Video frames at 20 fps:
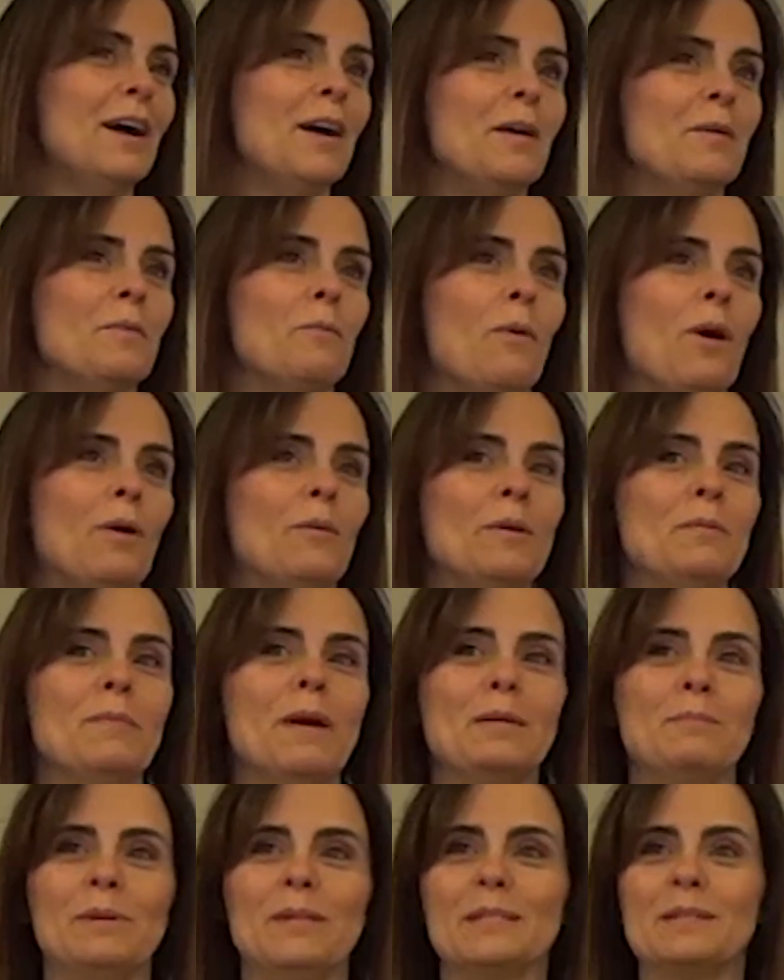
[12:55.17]
uh, while we
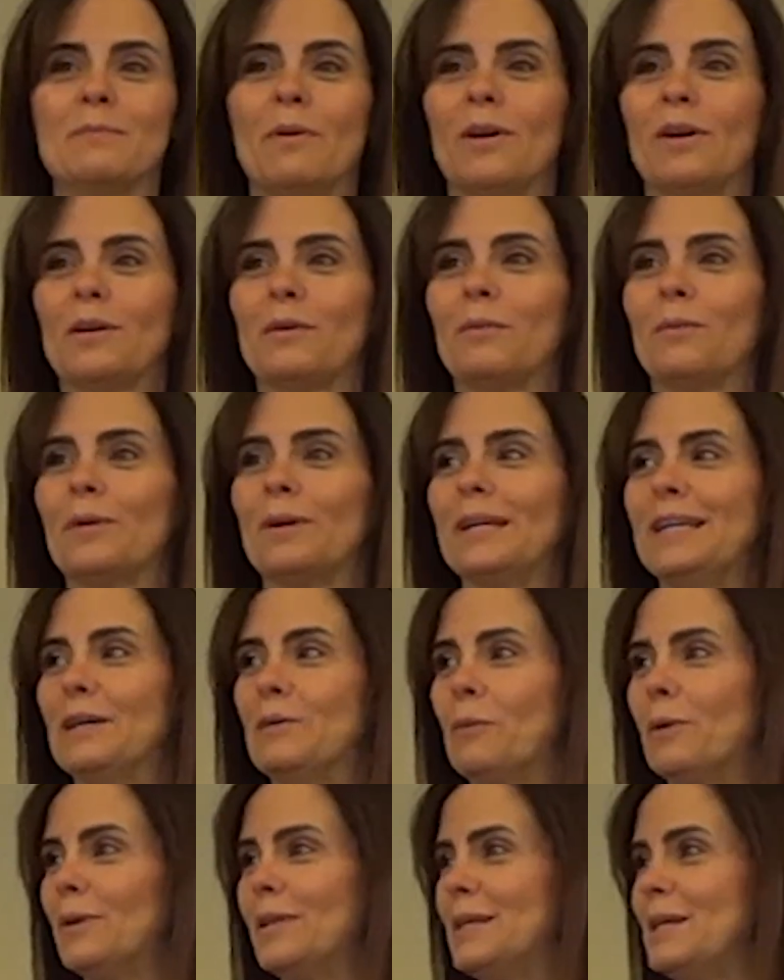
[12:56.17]
might be smaller, we're
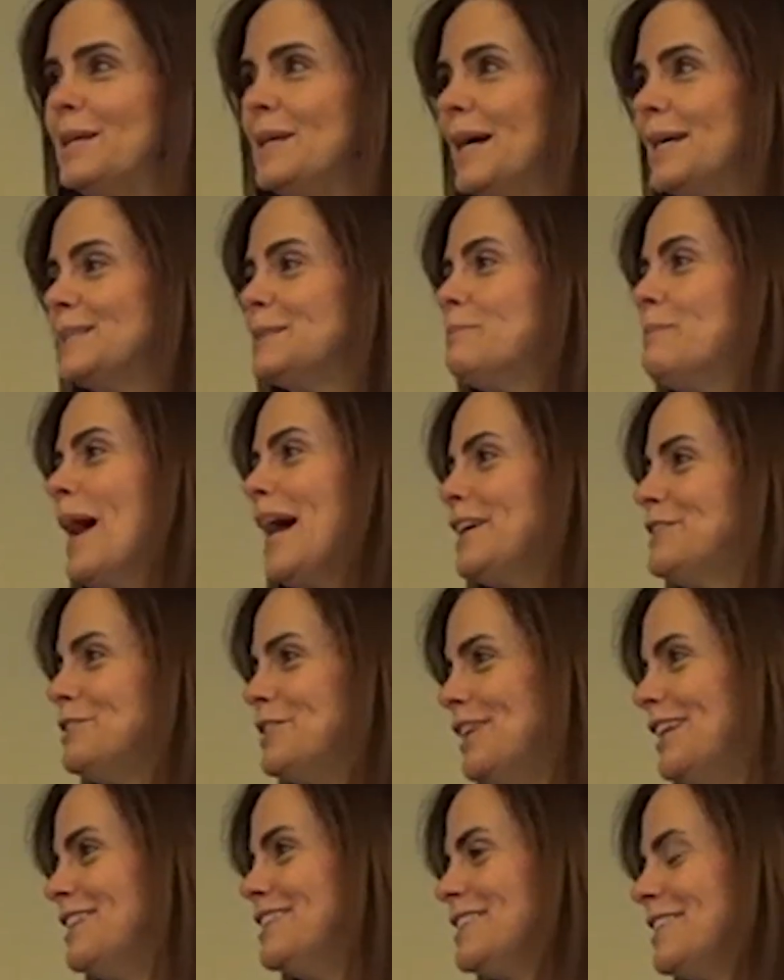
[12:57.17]
equally as
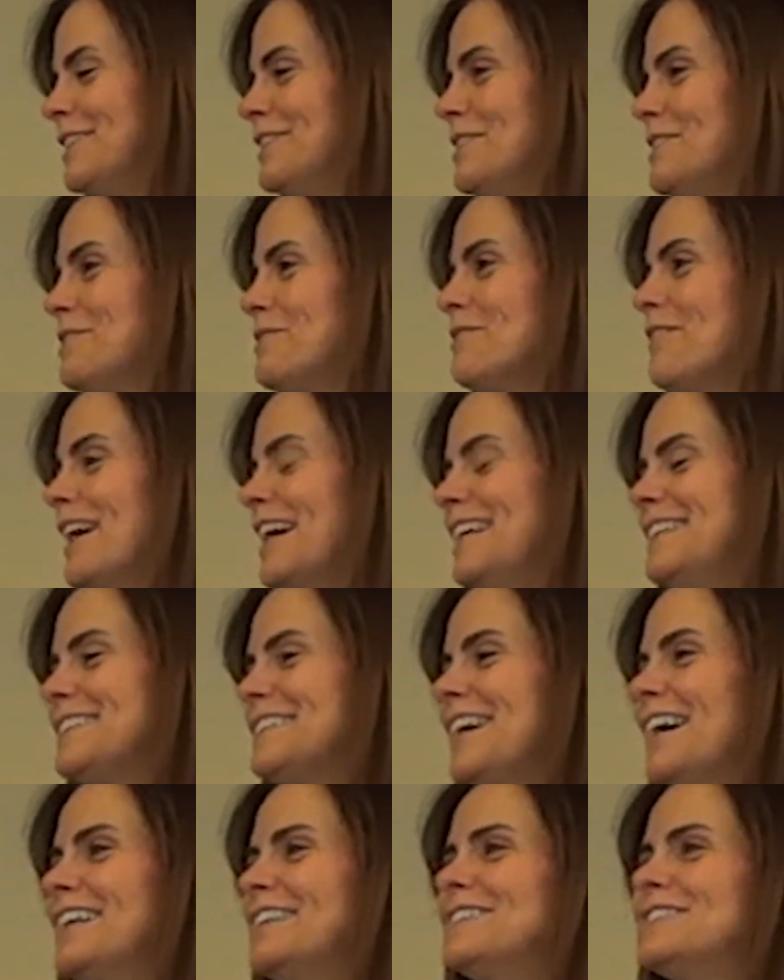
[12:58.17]
passionate, right? Mm
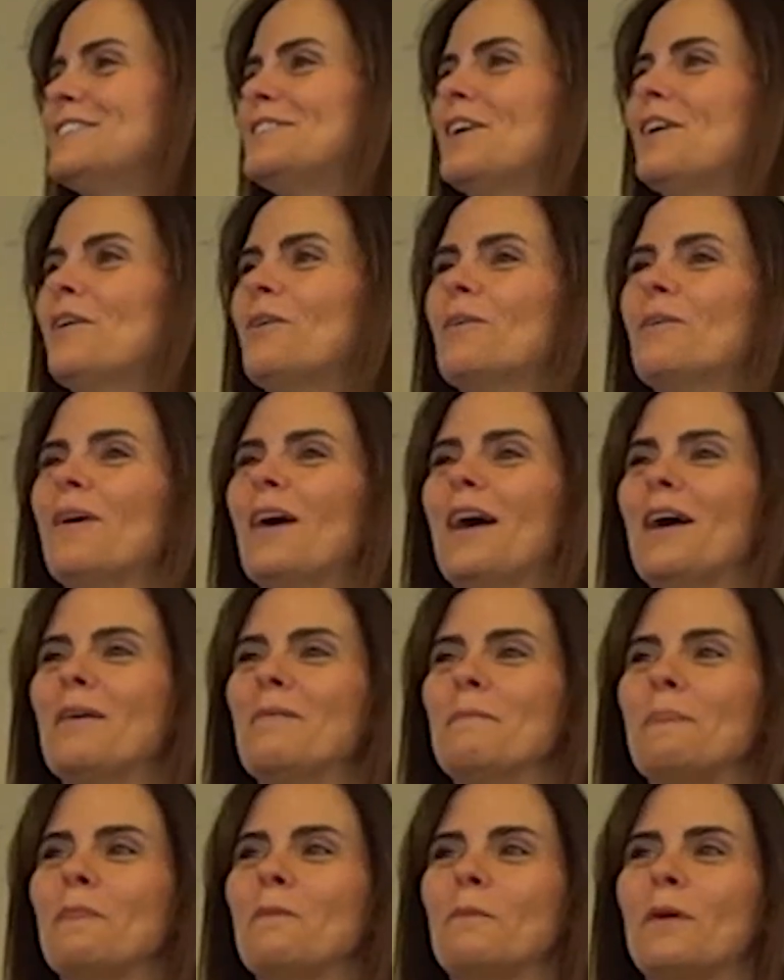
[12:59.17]
-hmm. And so um,
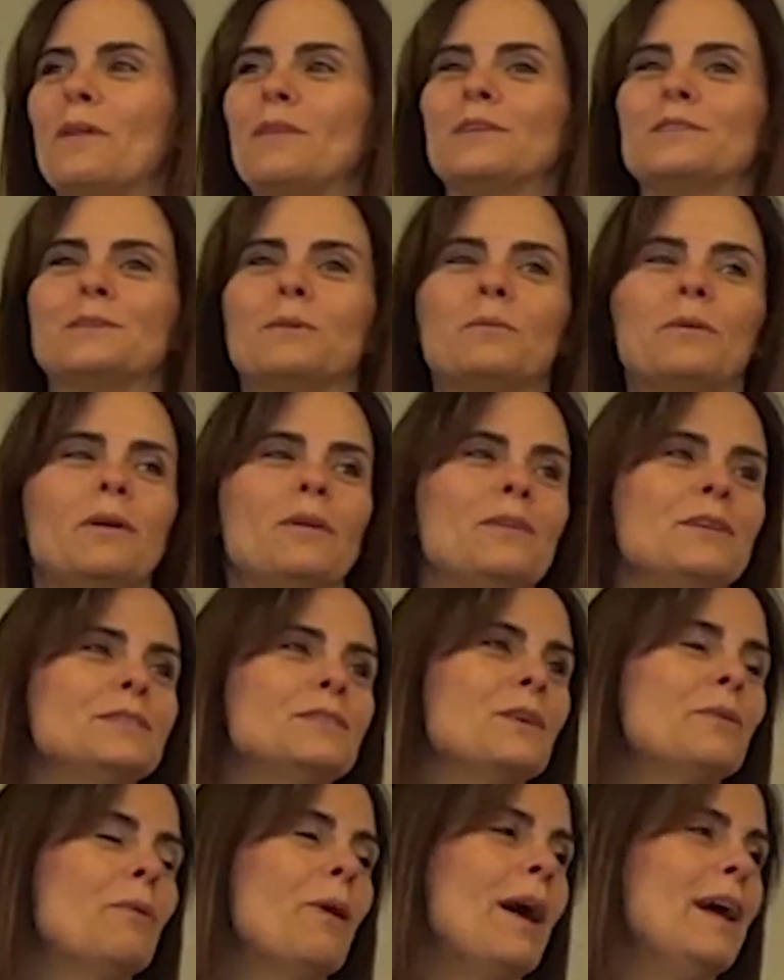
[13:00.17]
where there's a will, there's
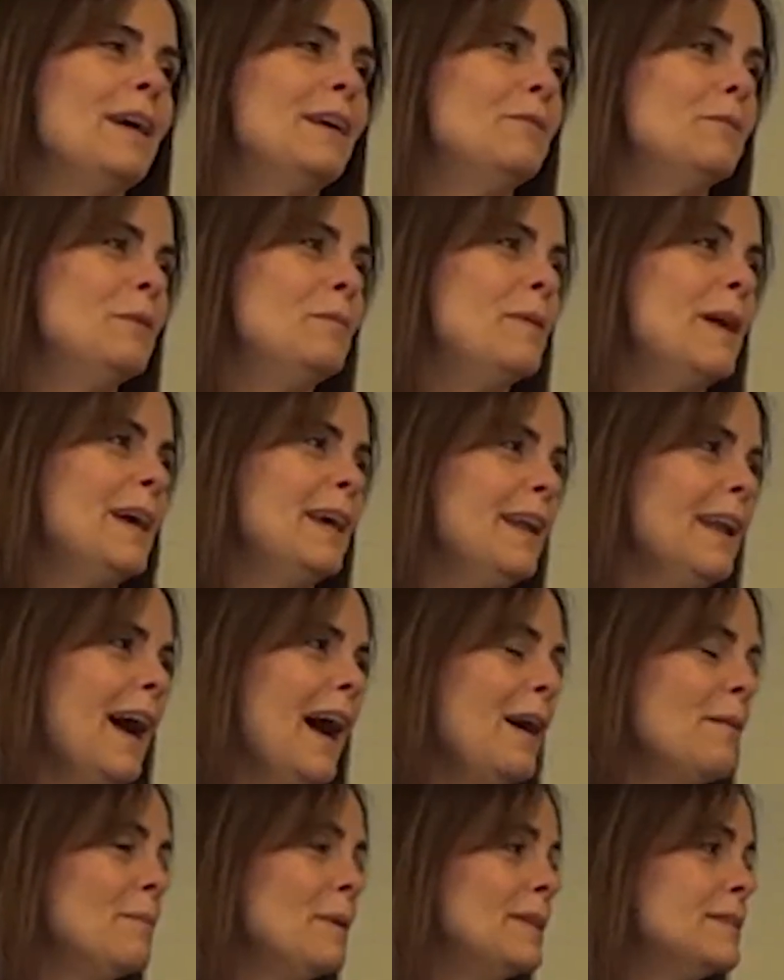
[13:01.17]
a way, and we make it
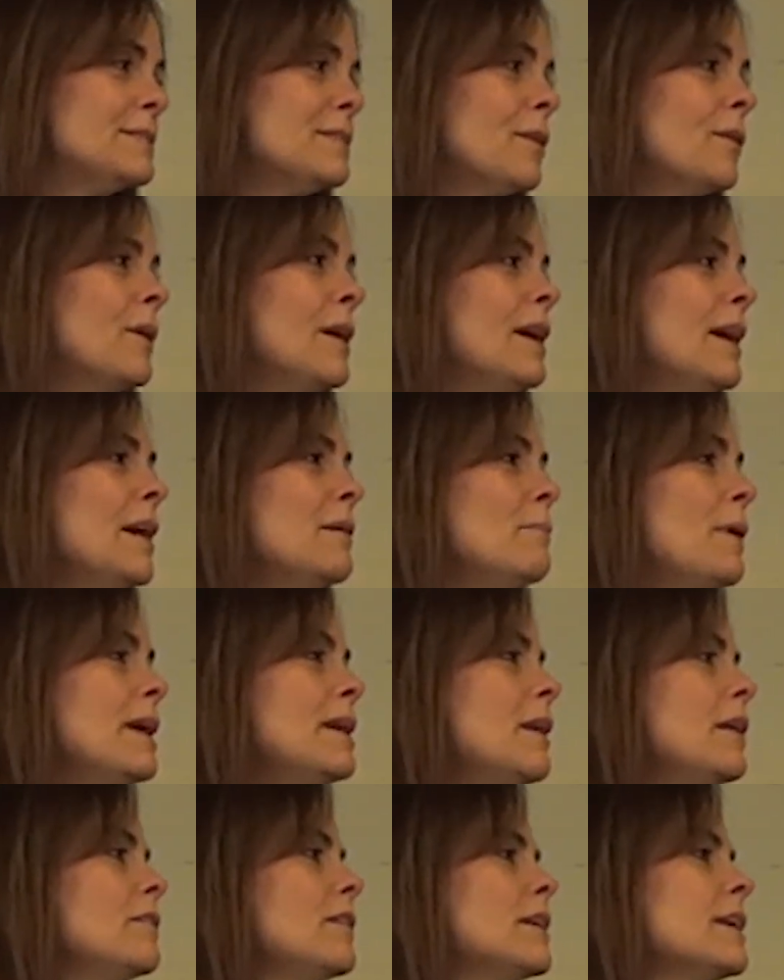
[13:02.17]
happen. So it might
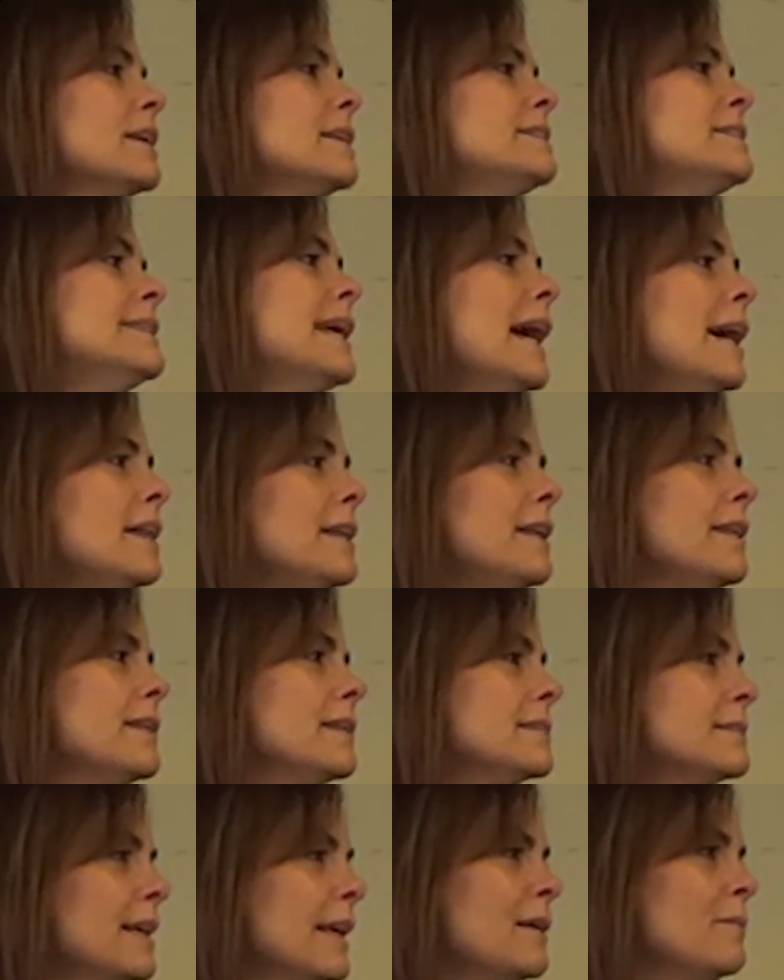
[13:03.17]
not look exactly the
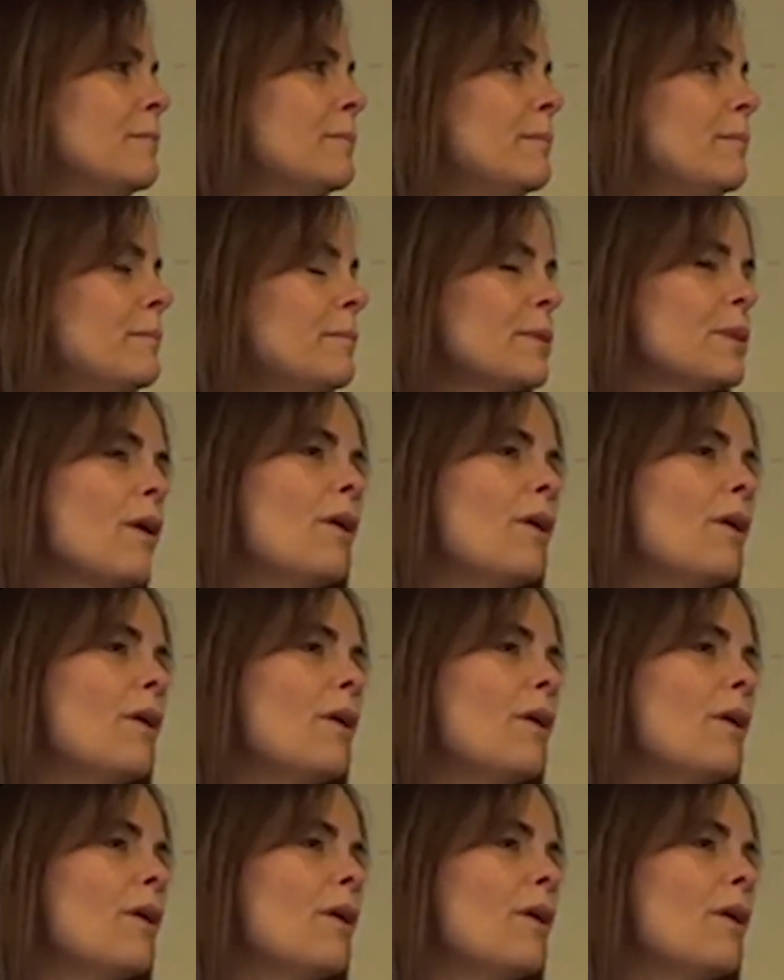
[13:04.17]
same, but